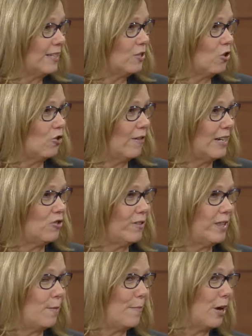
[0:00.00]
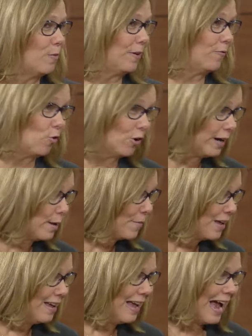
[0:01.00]
school graduate, the mayor before him,
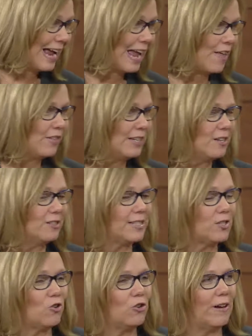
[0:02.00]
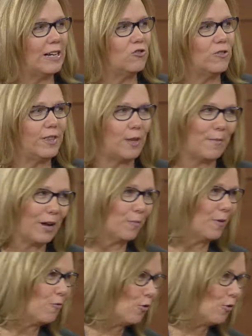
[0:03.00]
a Catholic school graduate, the mayor before